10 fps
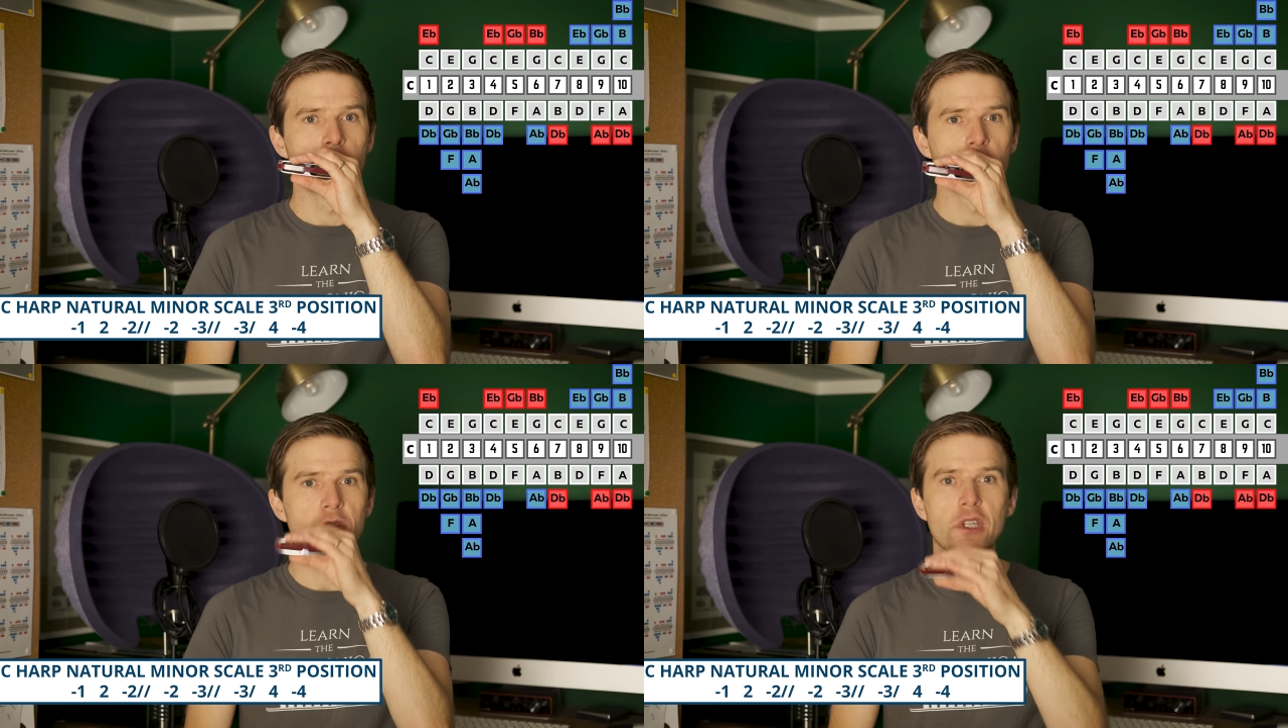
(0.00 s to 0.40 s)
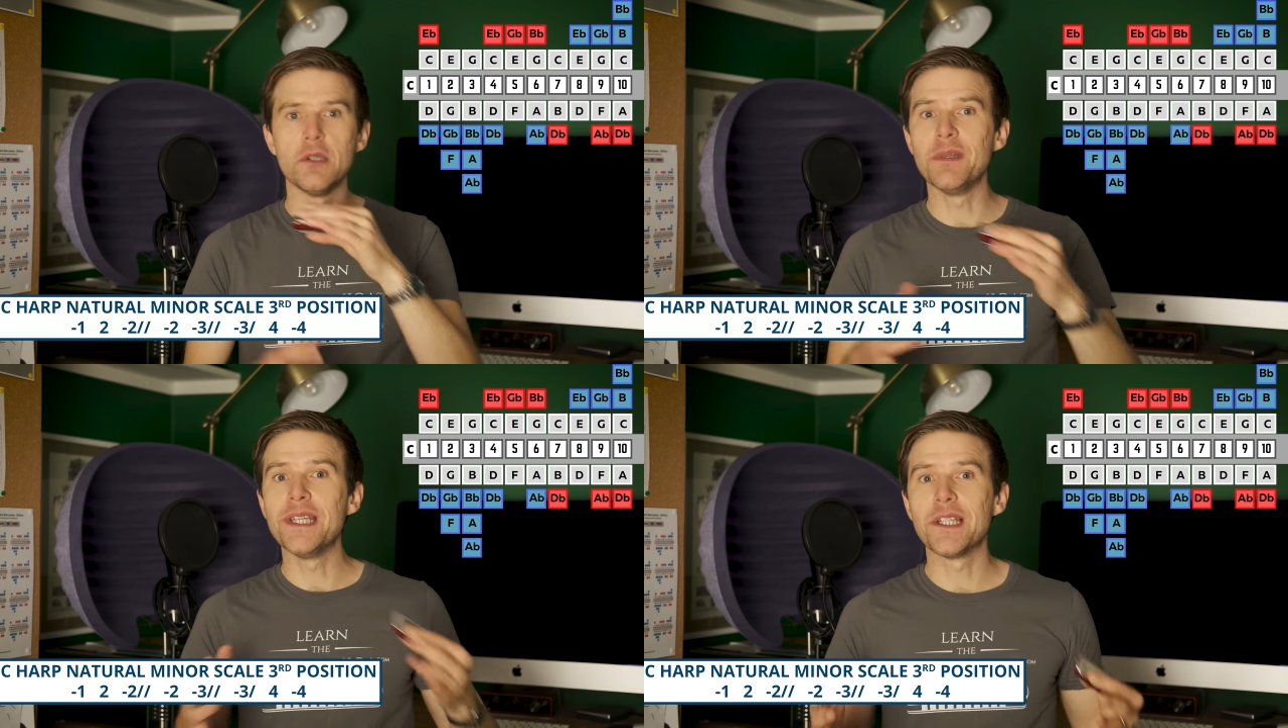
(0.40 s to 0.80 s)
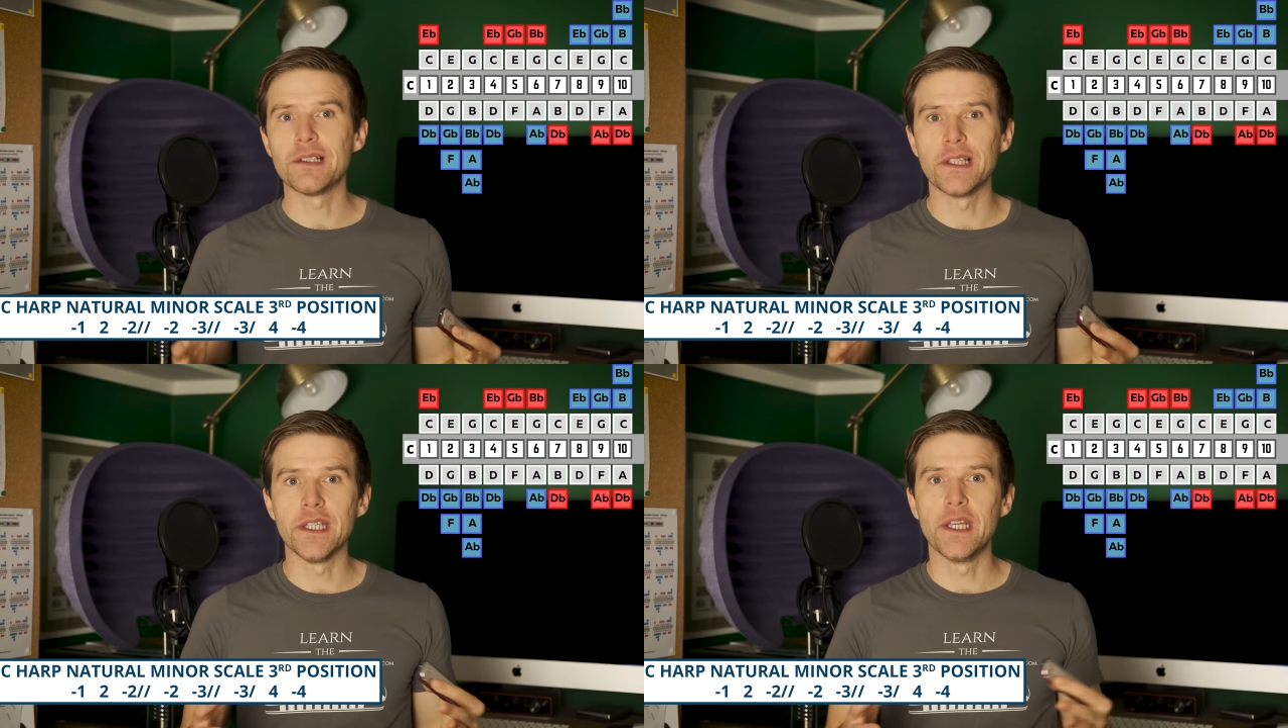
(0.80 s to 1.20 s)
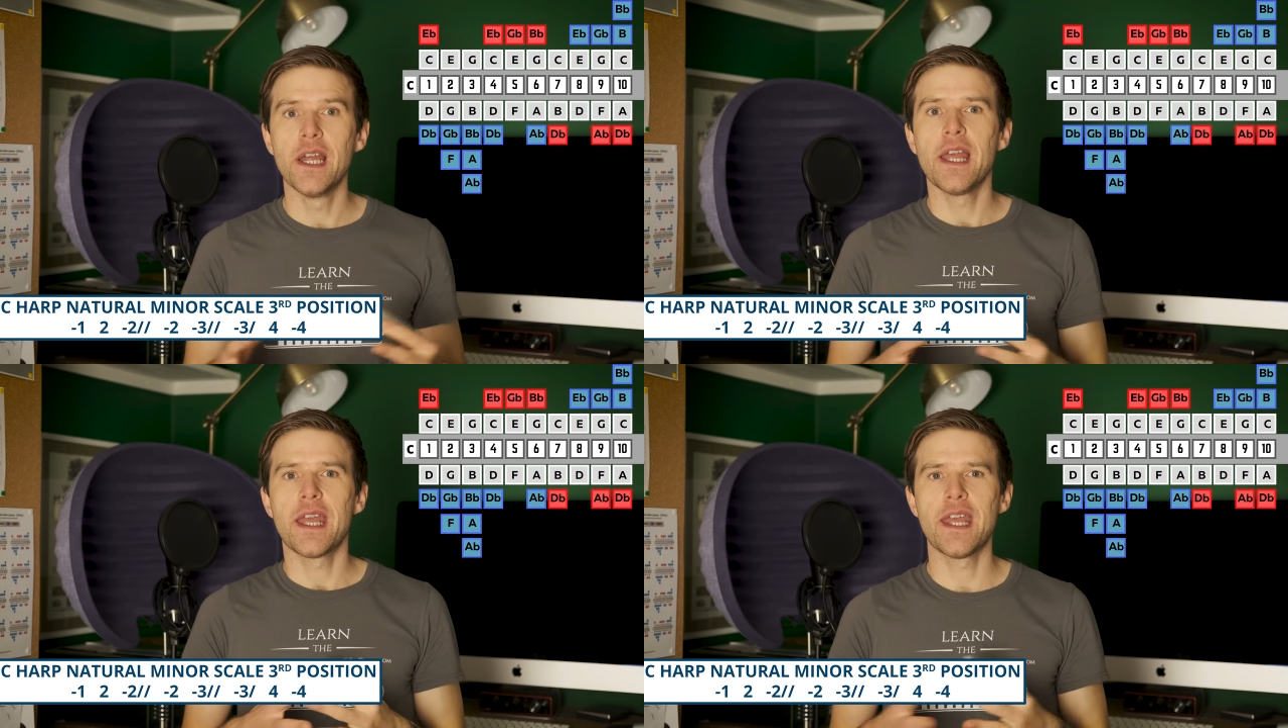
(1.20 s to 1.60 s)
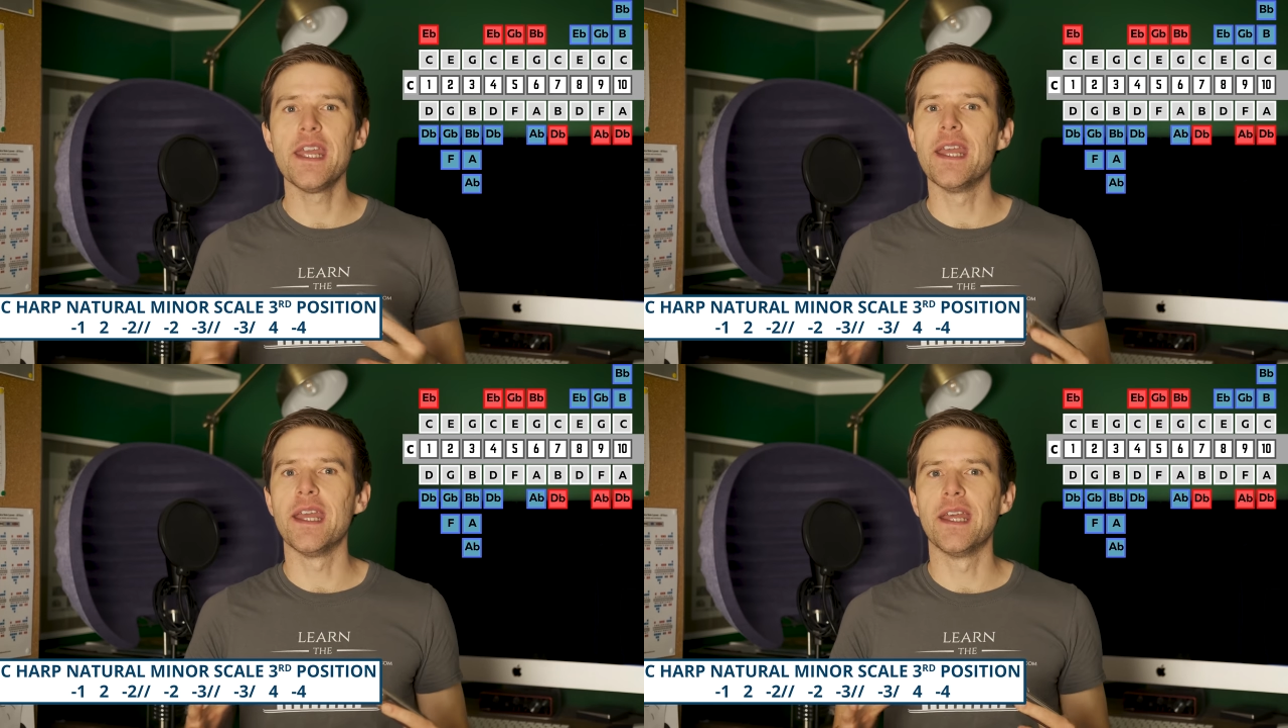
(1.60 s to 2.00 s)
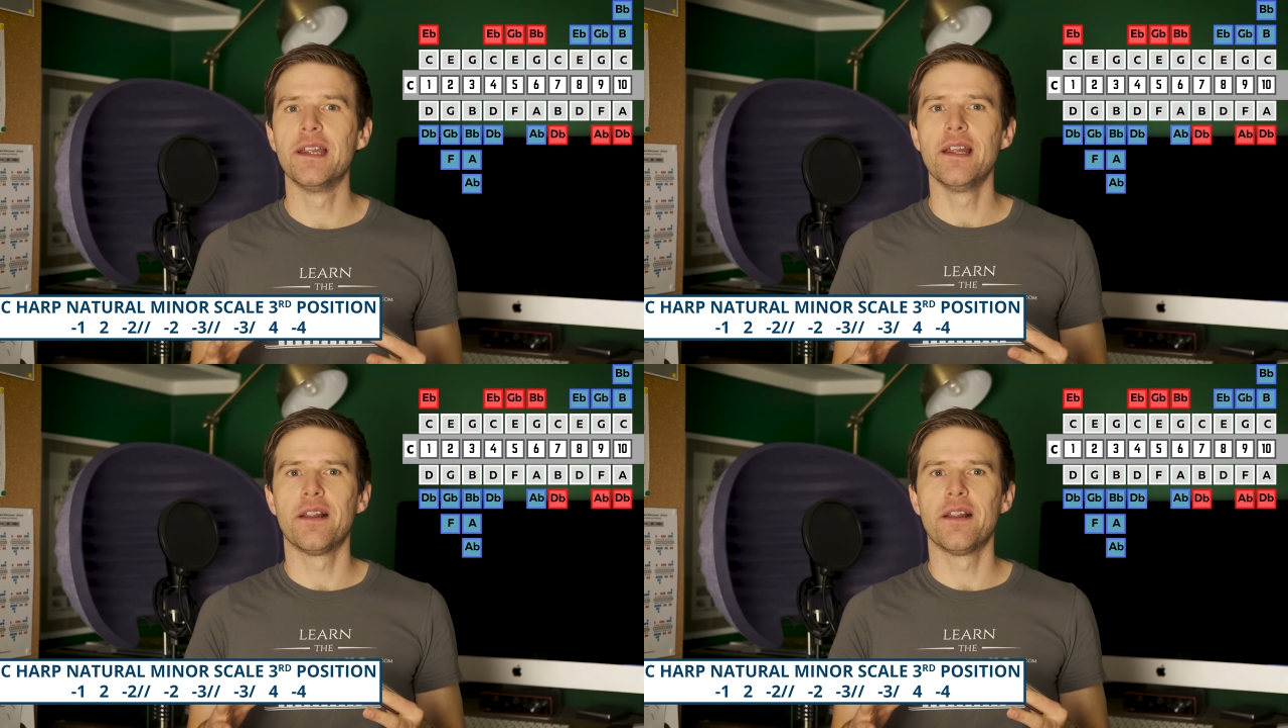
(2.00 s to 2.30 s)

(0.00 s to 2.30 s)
You can immediately hear